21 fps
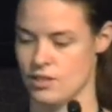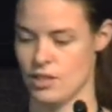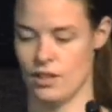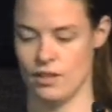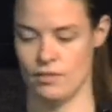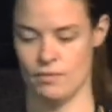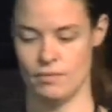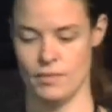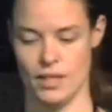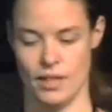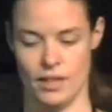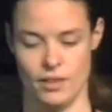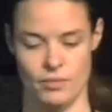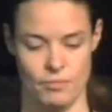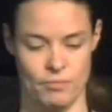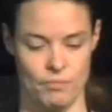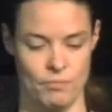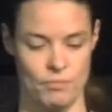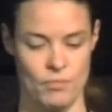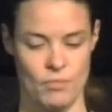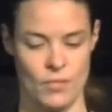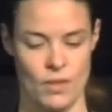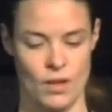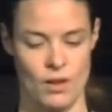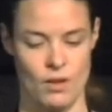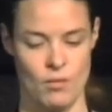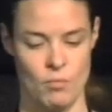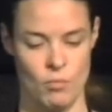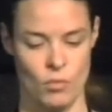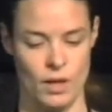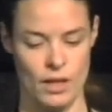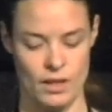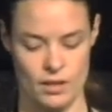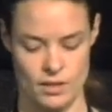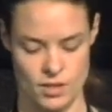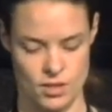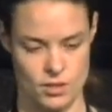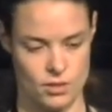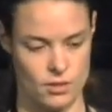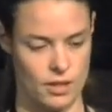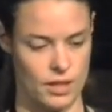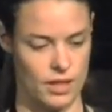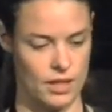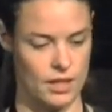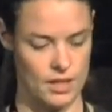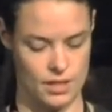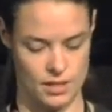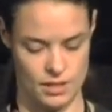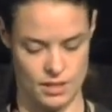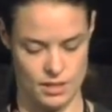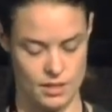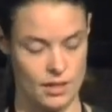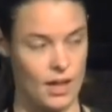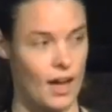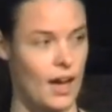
So, moral of the story is